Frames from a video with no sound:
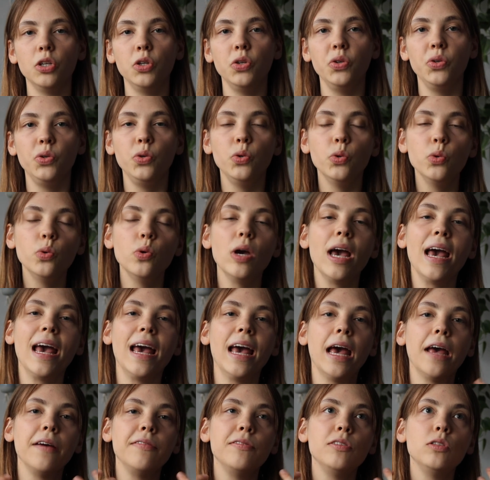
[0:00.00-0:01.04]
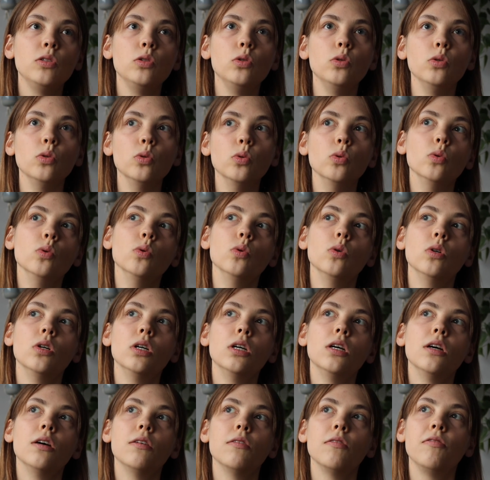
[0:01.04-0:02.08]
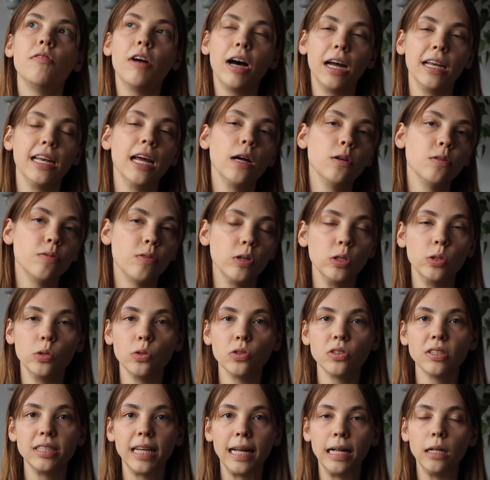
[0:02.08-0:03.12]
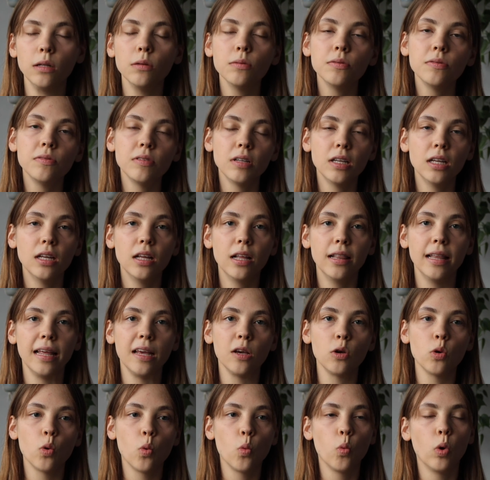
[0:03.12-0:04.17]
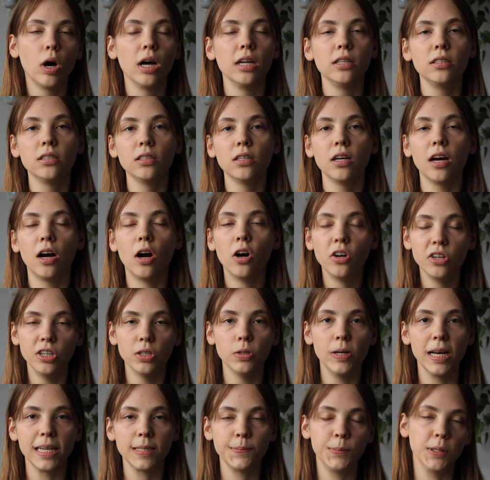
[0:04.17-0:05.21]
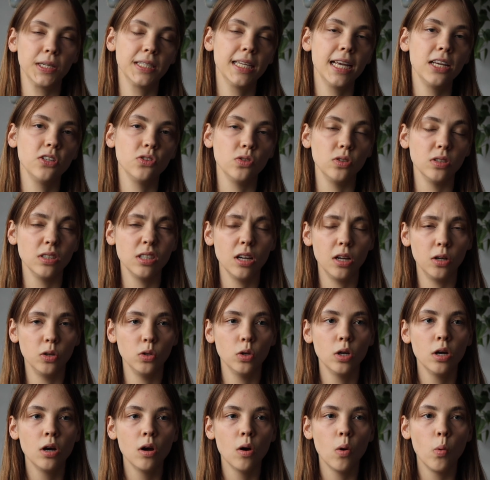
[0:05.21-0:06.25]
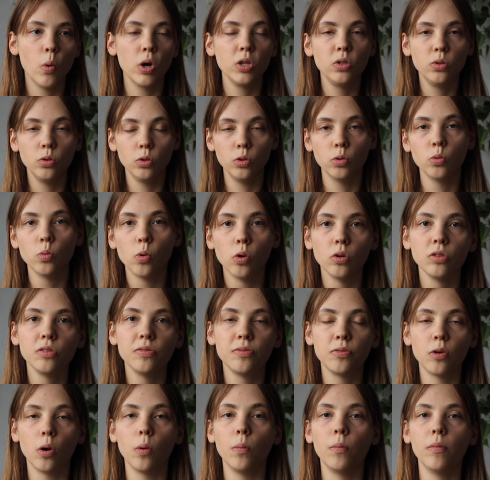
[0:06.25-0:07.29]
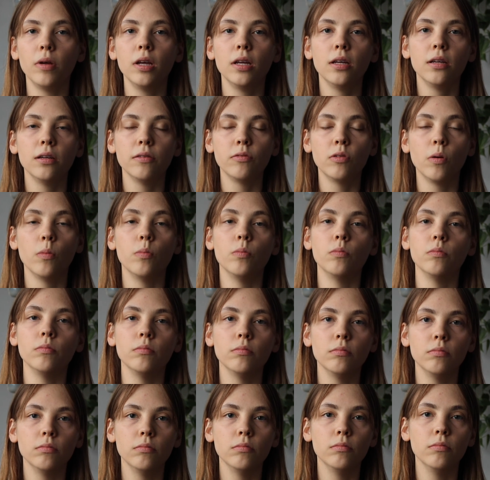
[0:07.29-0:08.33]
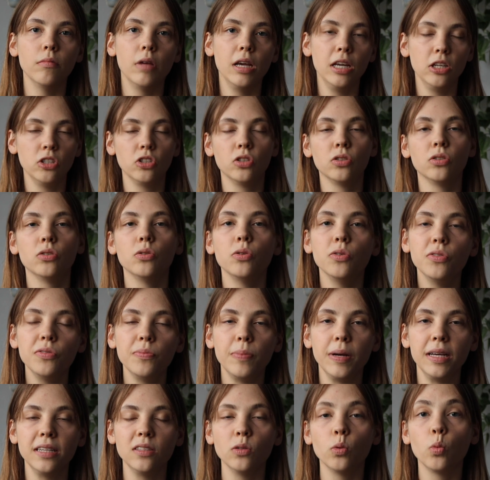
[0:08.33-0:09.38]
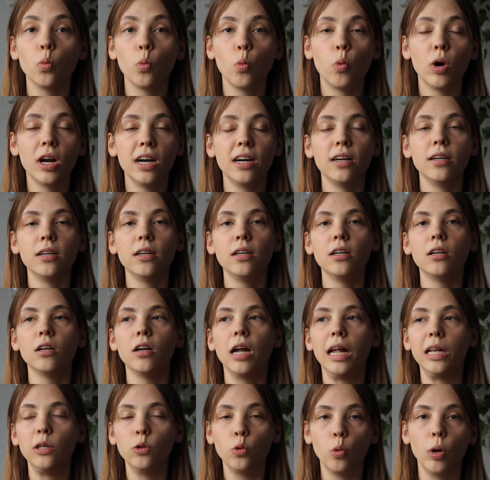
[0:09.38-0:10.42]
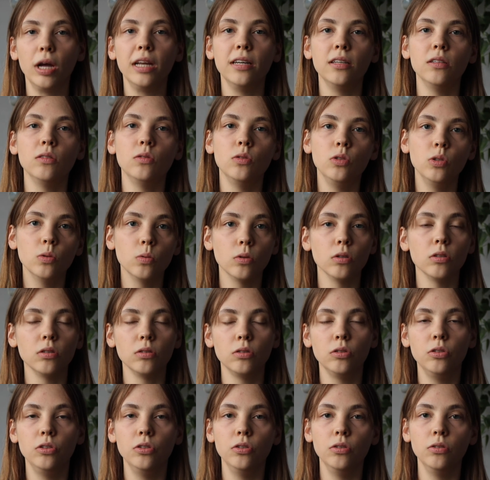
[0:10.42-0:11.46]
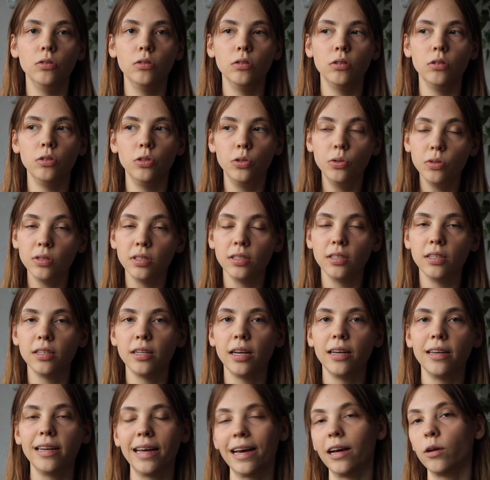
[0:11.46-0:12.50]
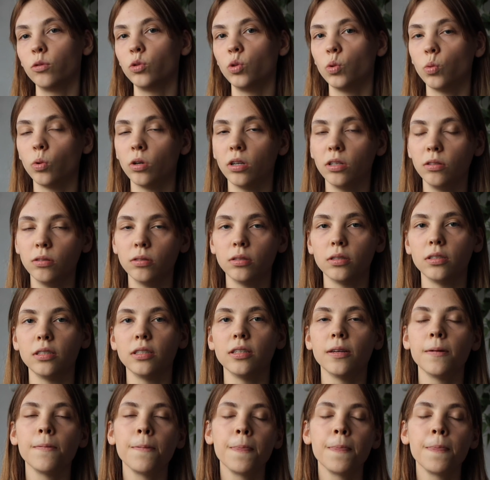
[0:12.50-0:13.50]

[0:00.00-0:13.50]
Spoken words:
you have to find out for yourself, like what are your expectations and what do you want from each toothpaste, where and when do you want to use it and how do you want to use it.